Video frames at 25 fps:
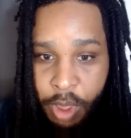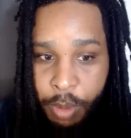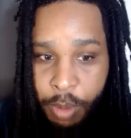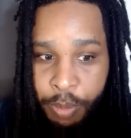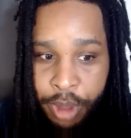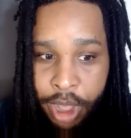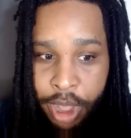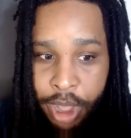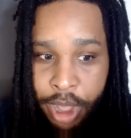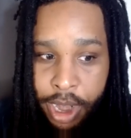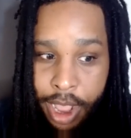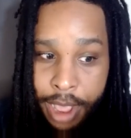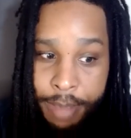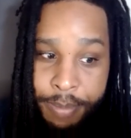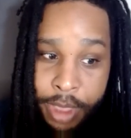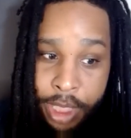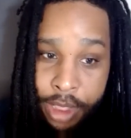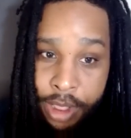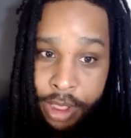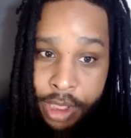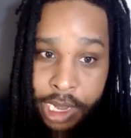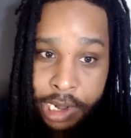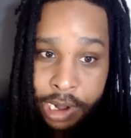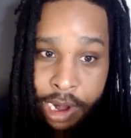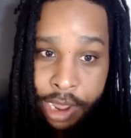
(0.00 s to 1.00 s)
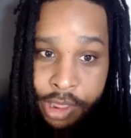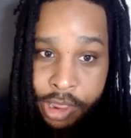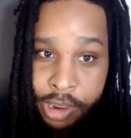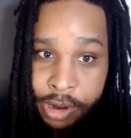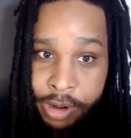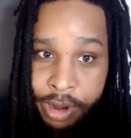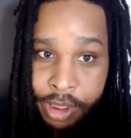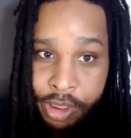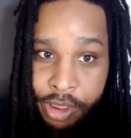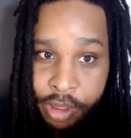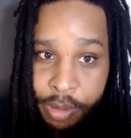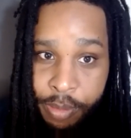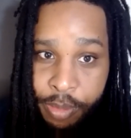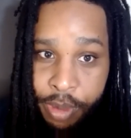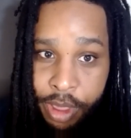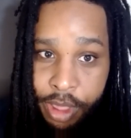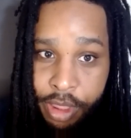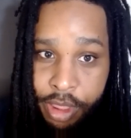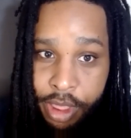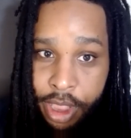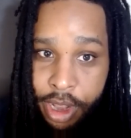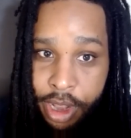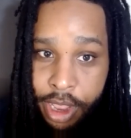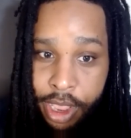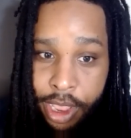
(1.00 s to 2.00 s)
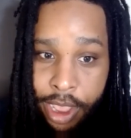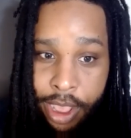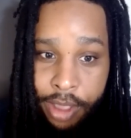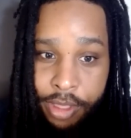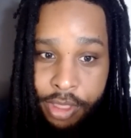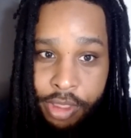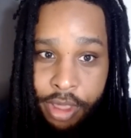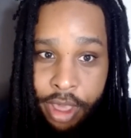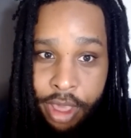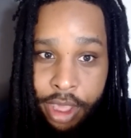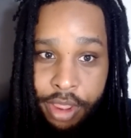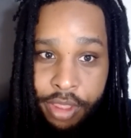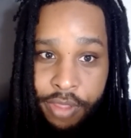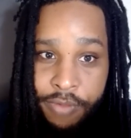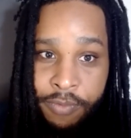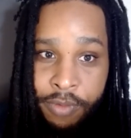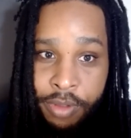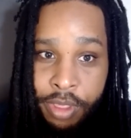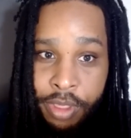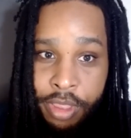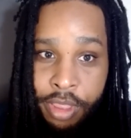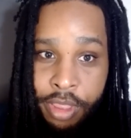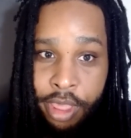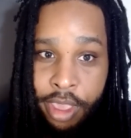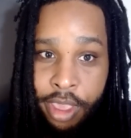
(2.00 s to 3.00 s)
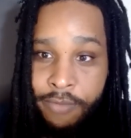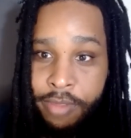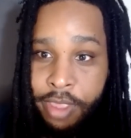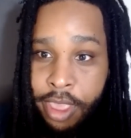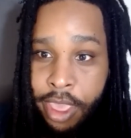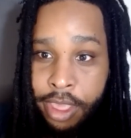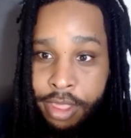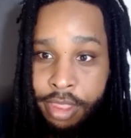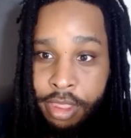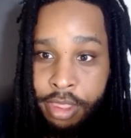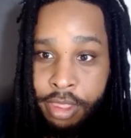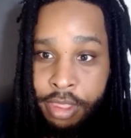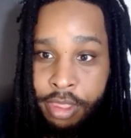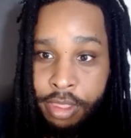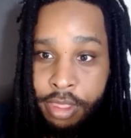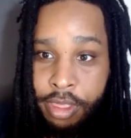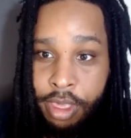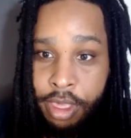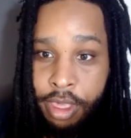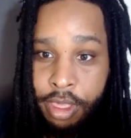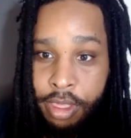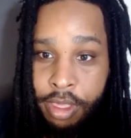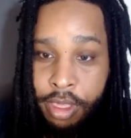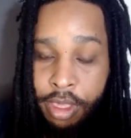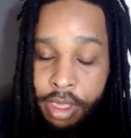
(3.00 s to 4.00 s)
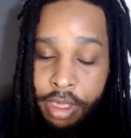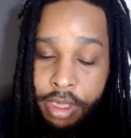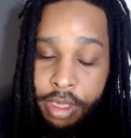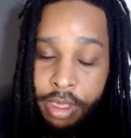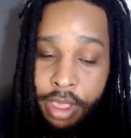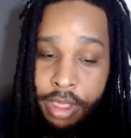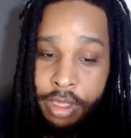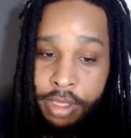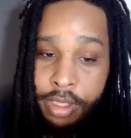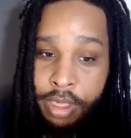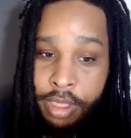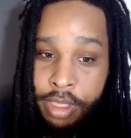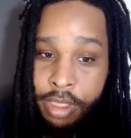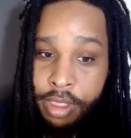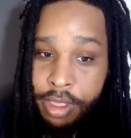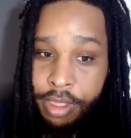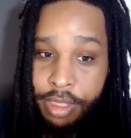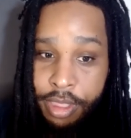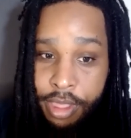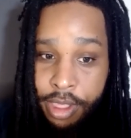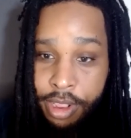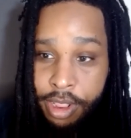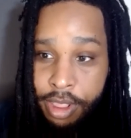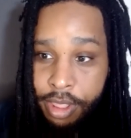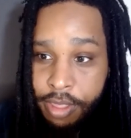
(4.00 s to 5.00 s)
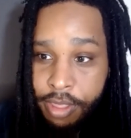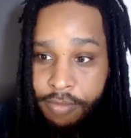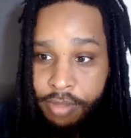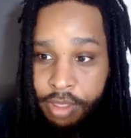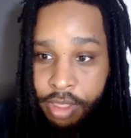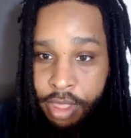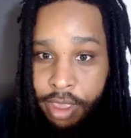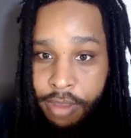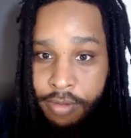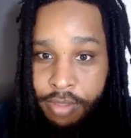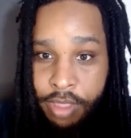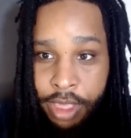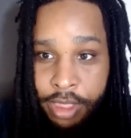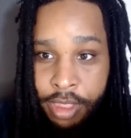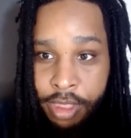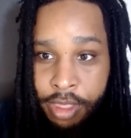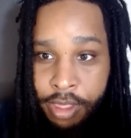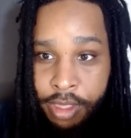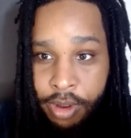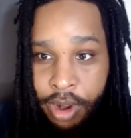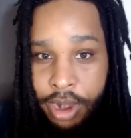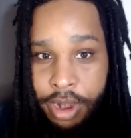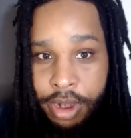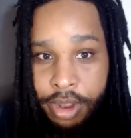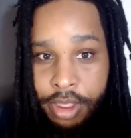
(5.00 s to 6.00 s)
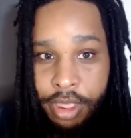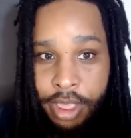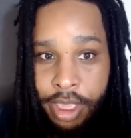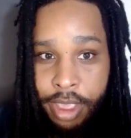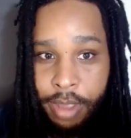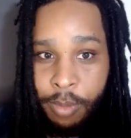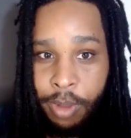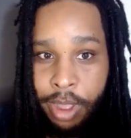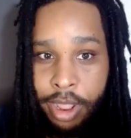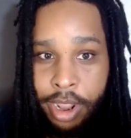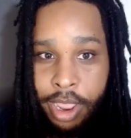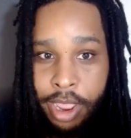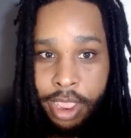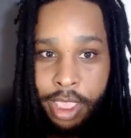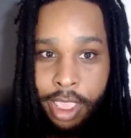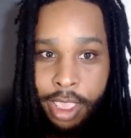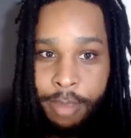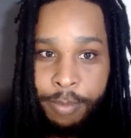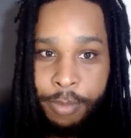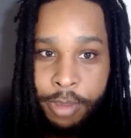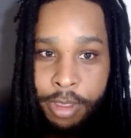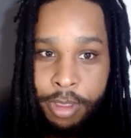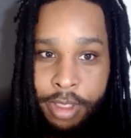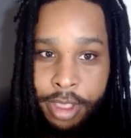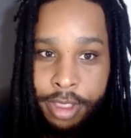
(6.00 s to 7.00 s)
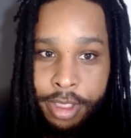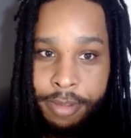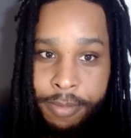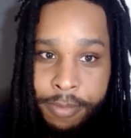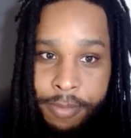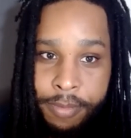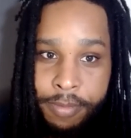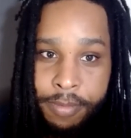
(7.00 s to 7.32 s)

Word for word: but I mean, the Treasury should be sending out checks for the slave taxes that yeah, to the descendants of slaves. I just don't understand why that can't be done.